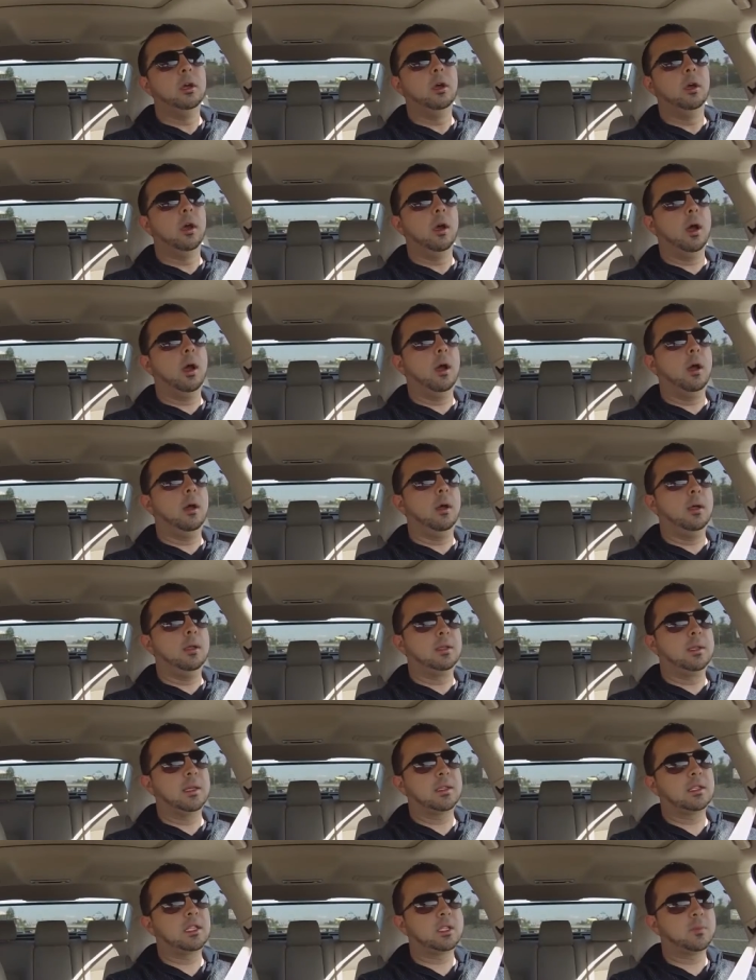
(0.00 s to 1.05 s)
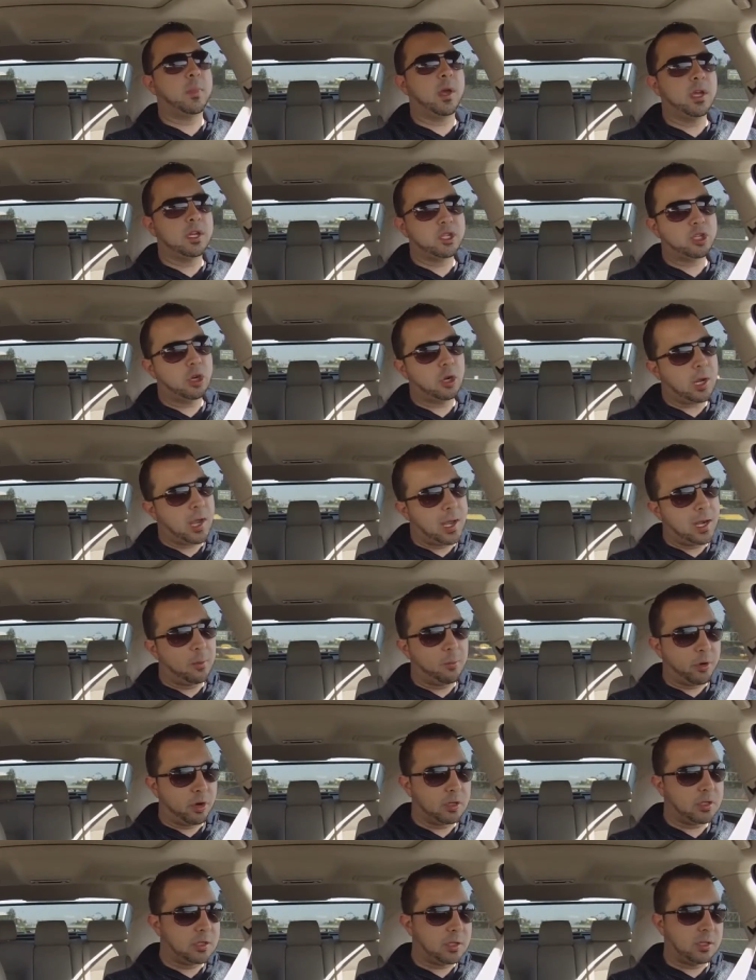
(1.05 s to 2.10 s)
Uh, it takes a special kind of
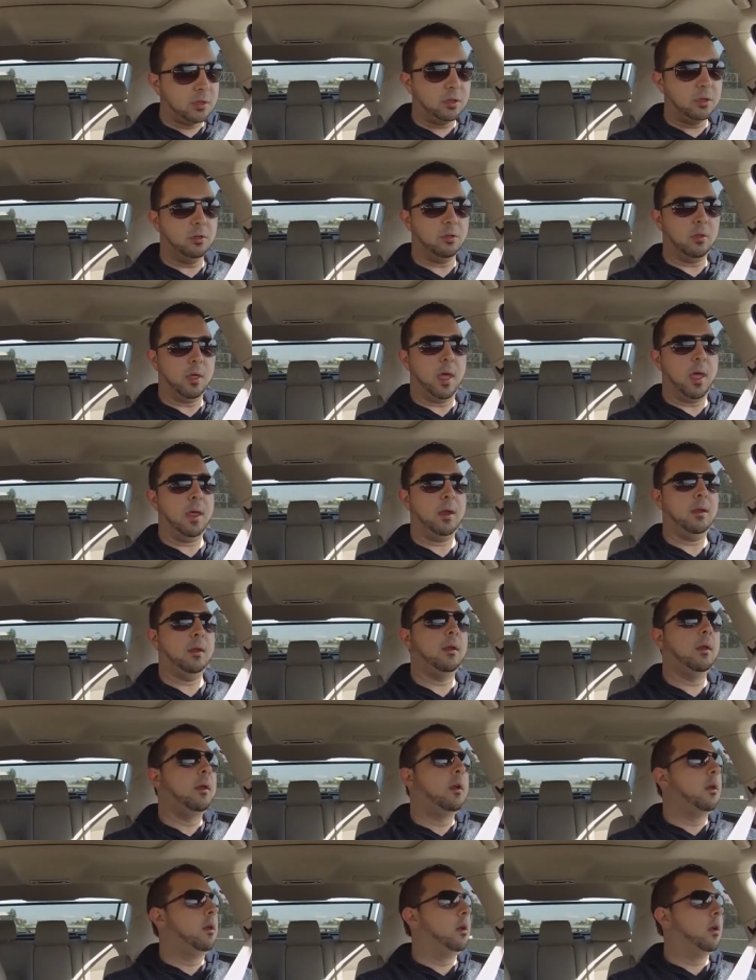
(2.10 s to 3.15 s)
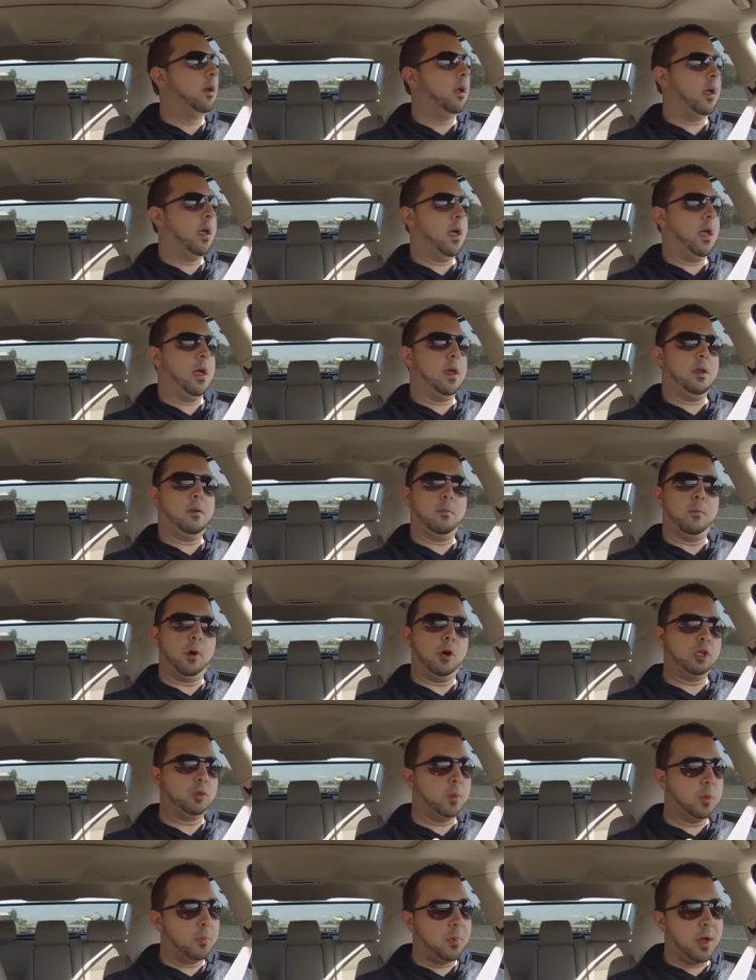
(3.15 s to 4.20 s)
person to do that and
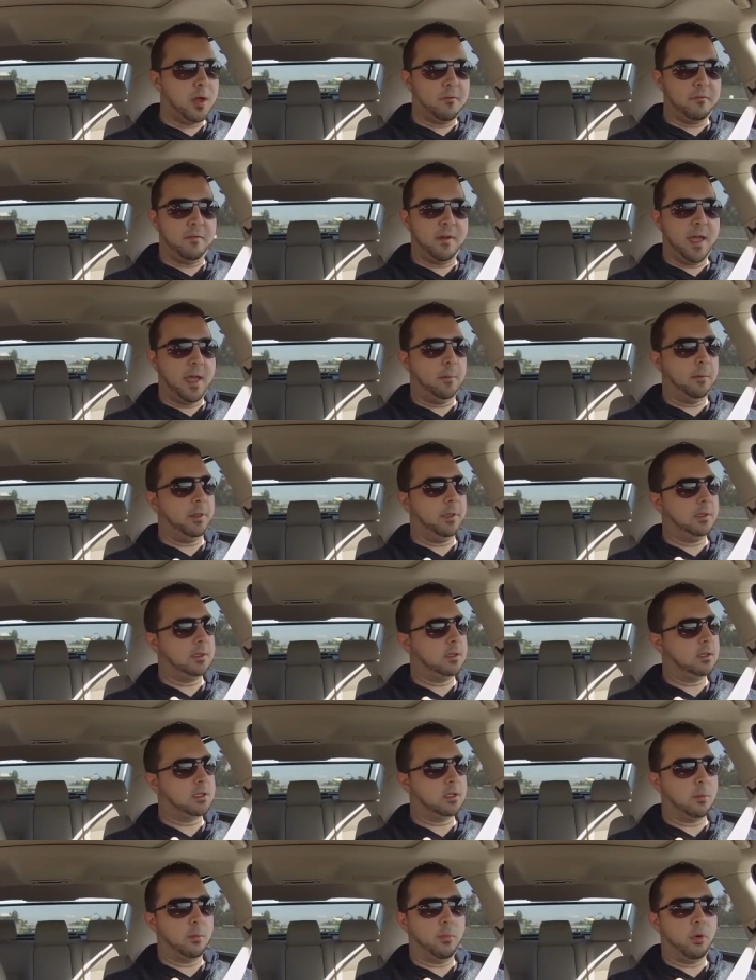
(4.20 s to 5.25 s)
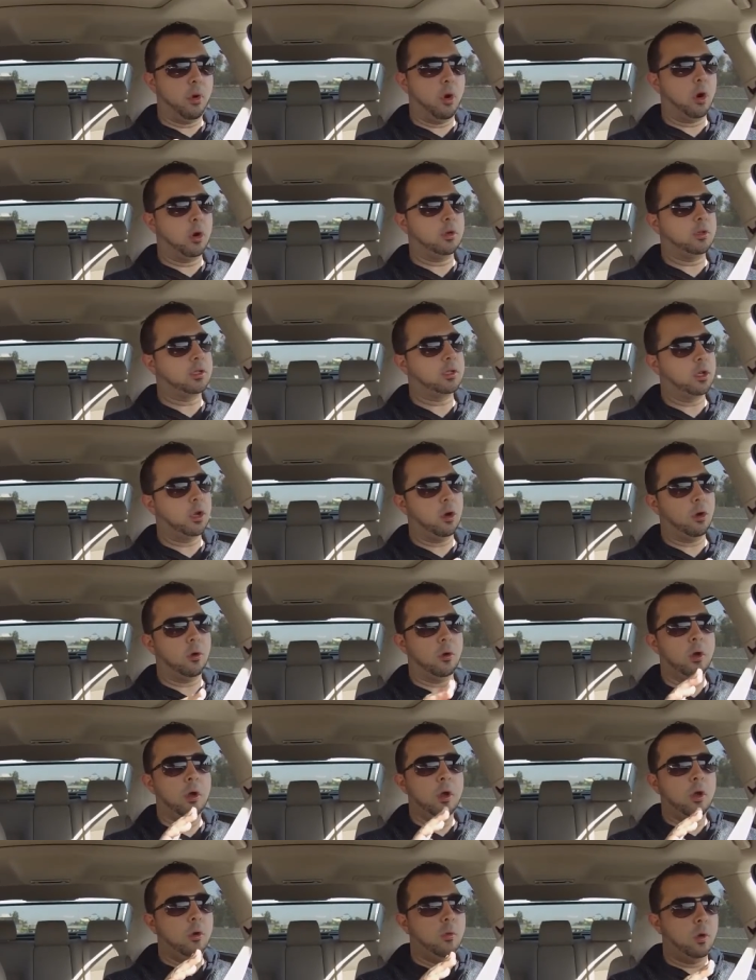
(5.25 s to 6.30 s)
most people have families to support. So
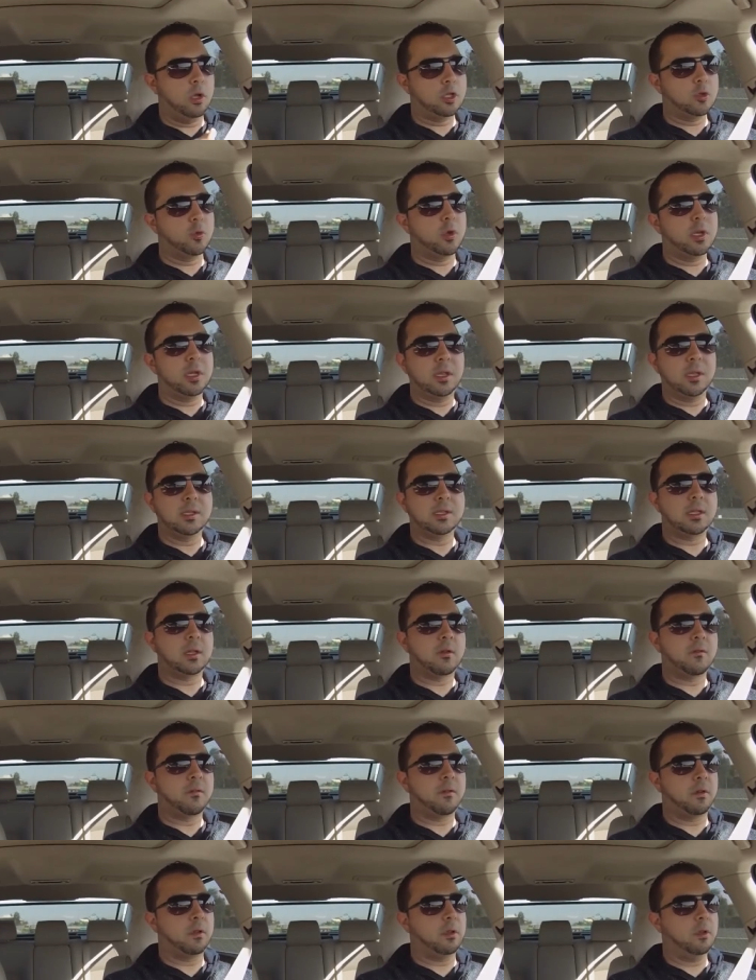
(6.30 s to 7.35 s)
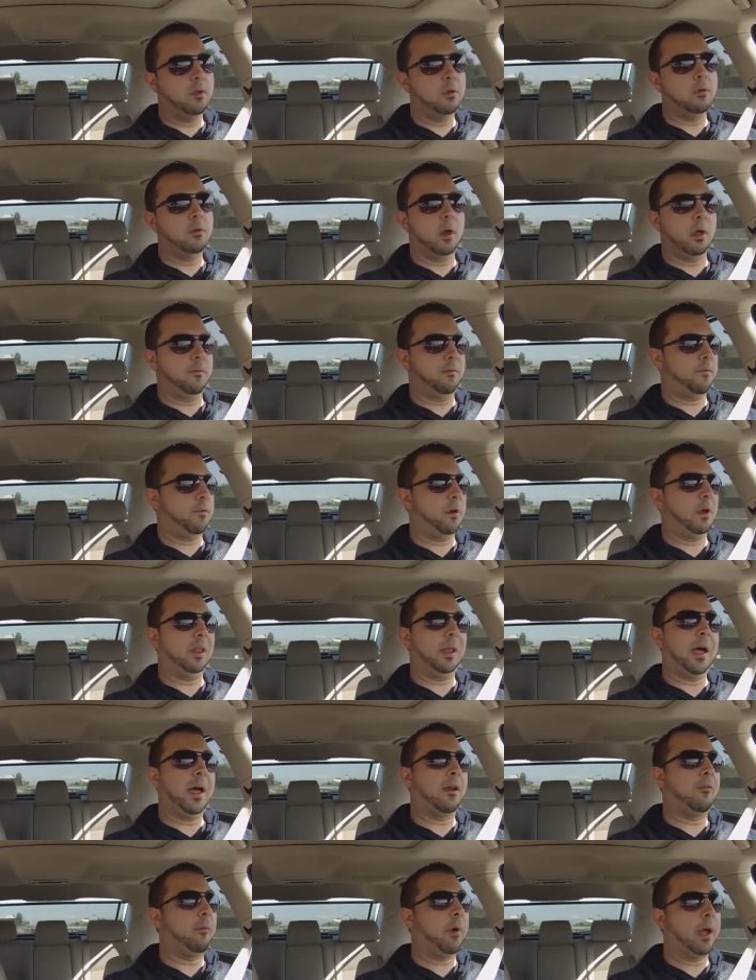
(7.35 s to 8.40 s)
what's realistic for you and for a
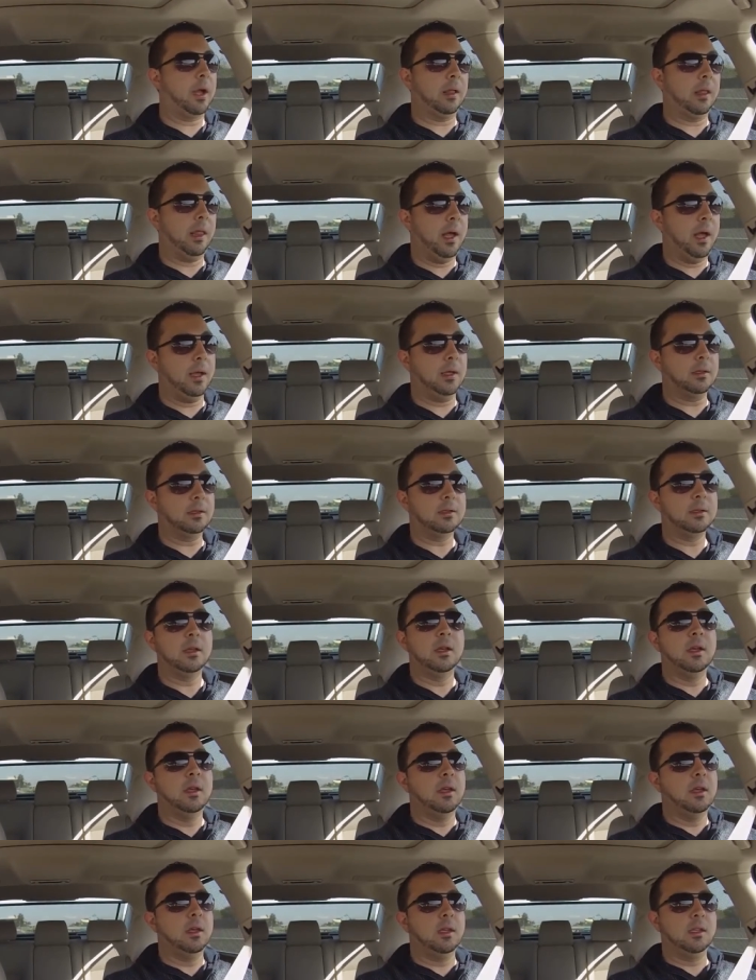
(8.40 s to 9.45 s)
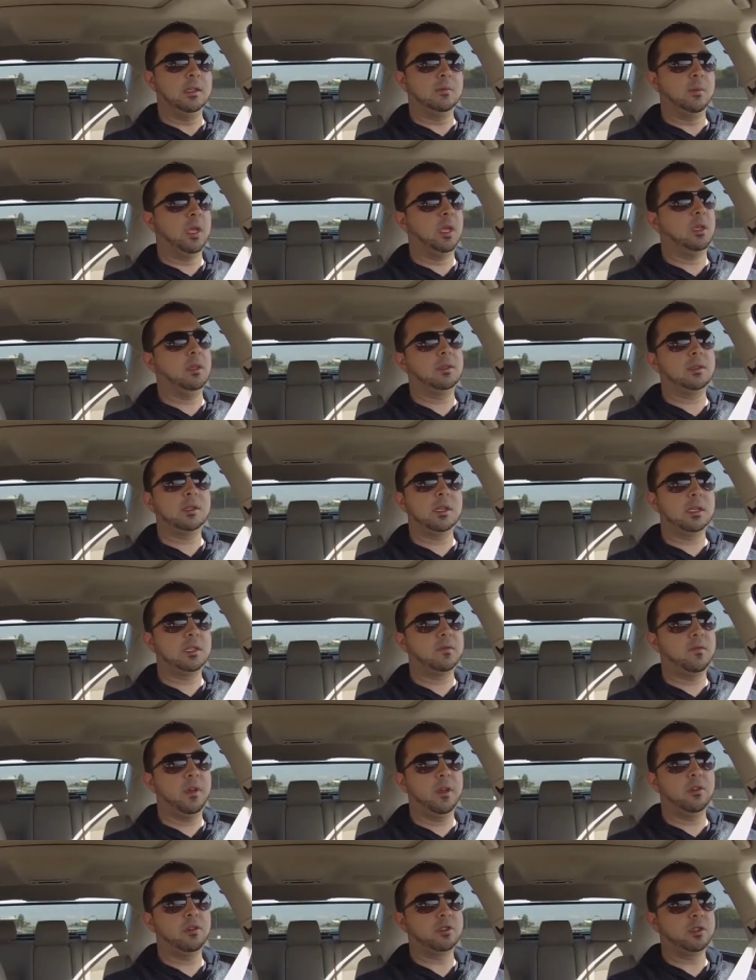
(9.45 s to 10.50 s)
lot of my clients is making six
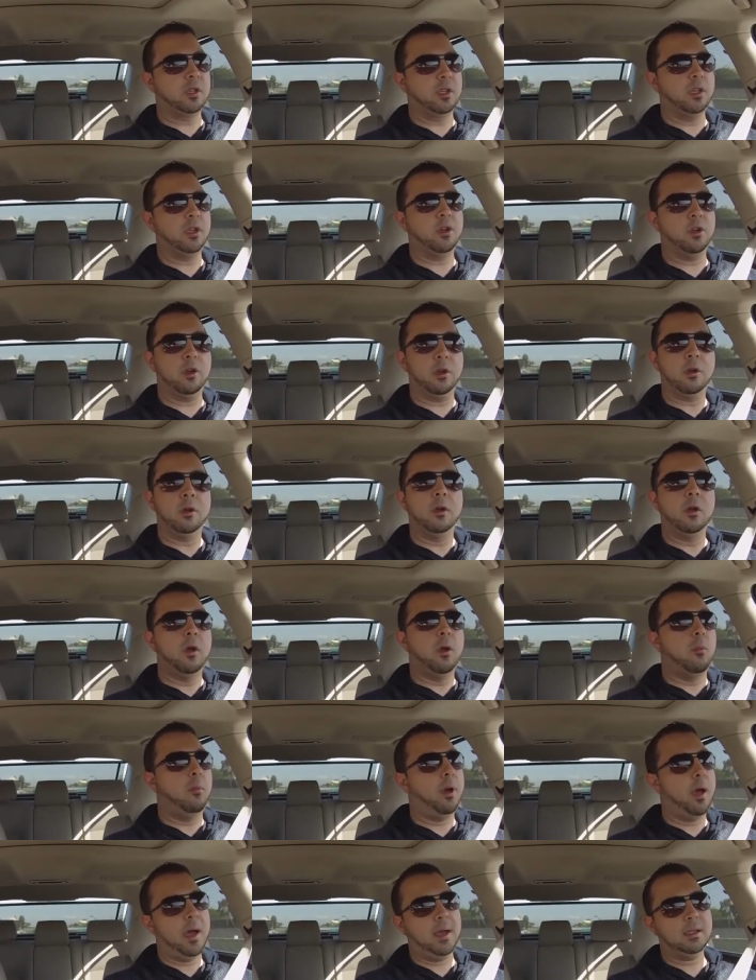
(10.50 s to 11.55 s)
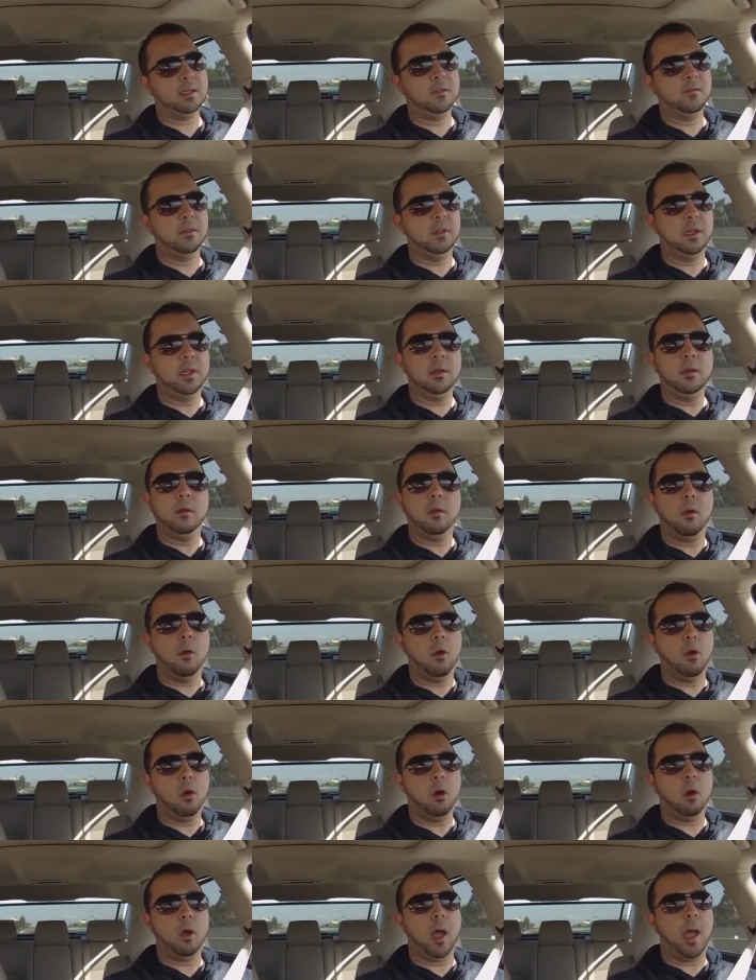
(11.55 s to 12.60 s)
figures a year passively
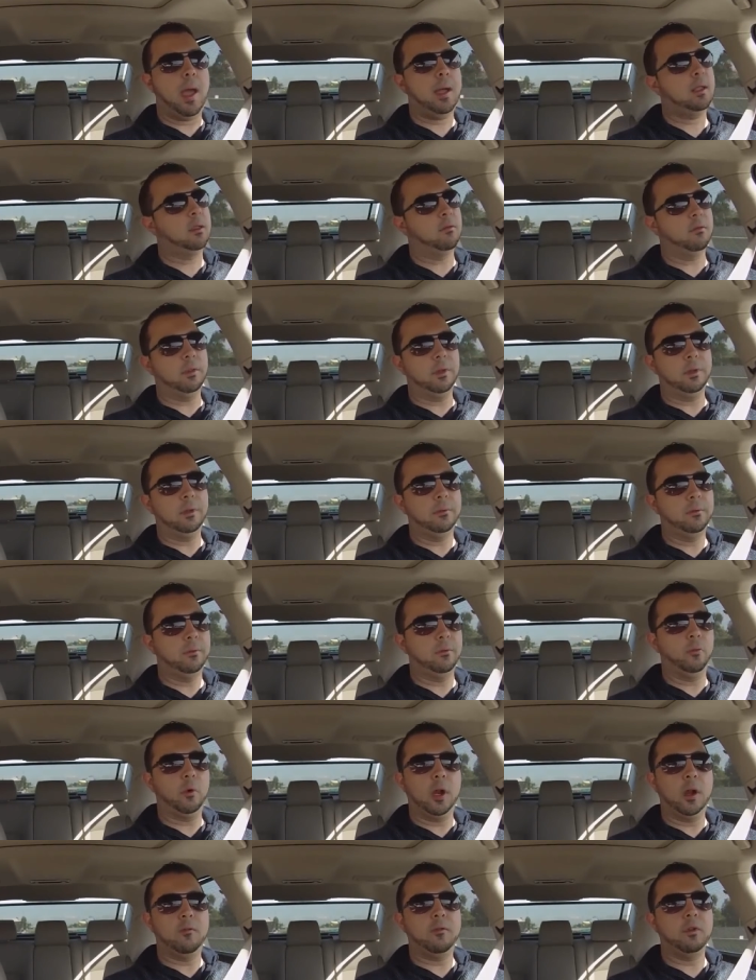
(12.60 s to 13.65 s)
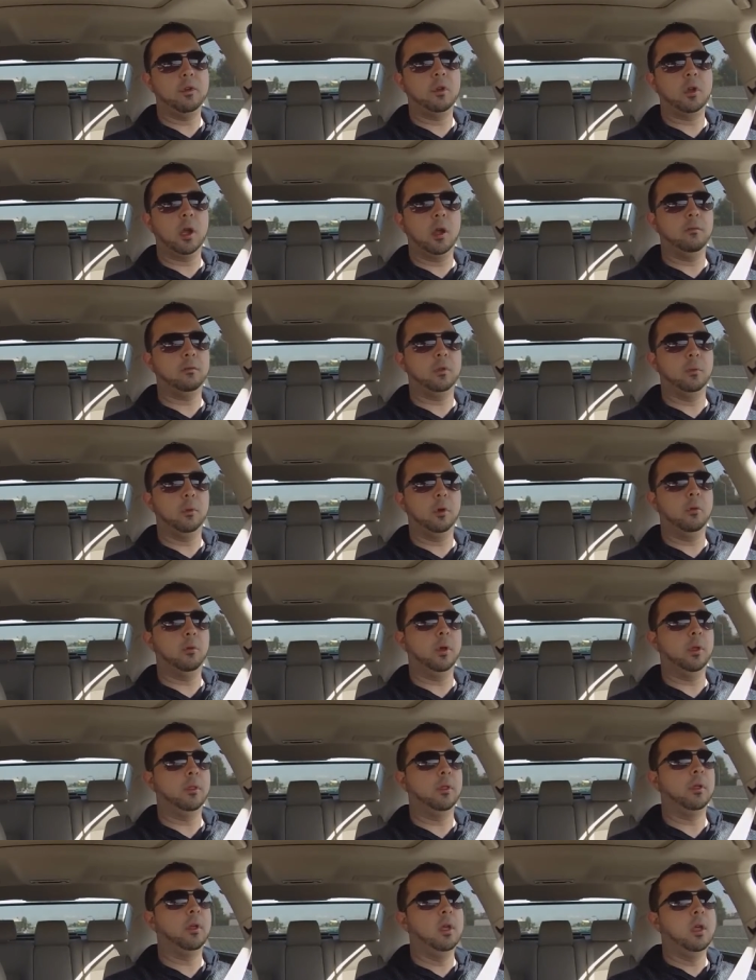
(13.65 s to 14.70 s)
or actively, whatever you're comfortable
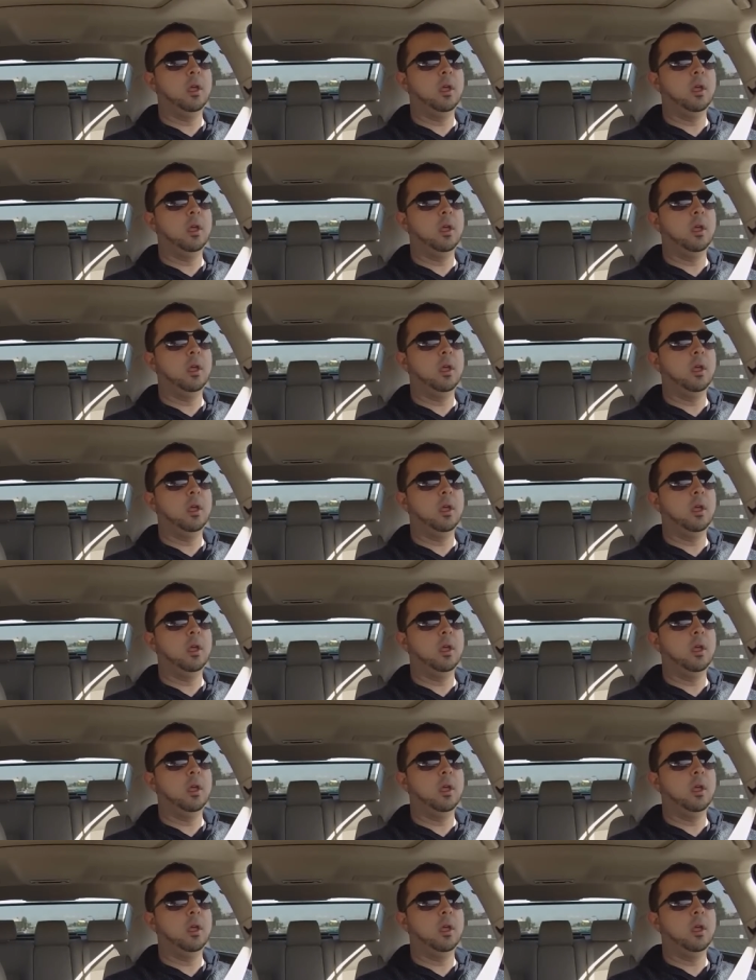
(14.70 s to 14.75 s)
with.